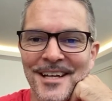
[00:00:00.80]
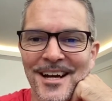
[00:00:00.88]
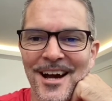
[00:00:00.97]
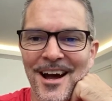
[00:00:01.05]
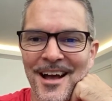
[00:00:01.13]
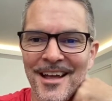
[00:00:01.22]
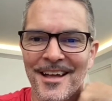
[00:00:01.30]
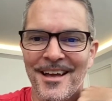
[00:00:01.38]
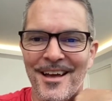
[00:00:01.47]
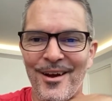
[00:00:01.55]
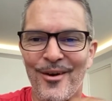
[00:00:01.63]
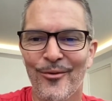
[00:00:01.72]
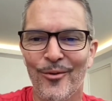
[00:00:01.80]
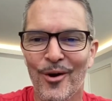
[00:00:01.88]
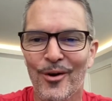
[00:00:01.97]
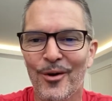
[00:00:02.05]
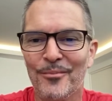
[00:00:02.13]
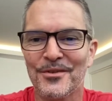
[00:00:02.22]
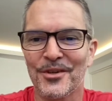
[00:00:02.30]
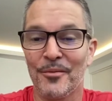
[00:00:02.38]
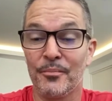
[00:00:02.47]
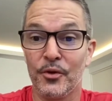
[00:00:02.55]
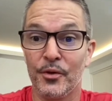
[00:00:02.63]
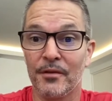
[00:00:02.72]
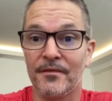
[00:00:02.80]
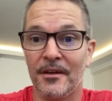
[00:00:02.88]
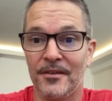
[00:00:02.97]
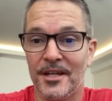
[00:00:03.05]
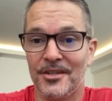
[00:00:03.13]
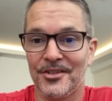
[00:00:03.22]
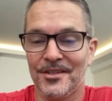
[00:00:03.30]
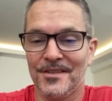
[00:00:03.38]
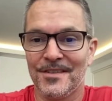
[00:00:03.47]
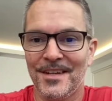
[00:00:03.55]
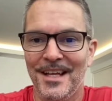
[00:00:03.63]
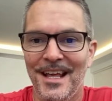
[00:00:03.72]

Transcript: Hi, welcome to Computing Foundations.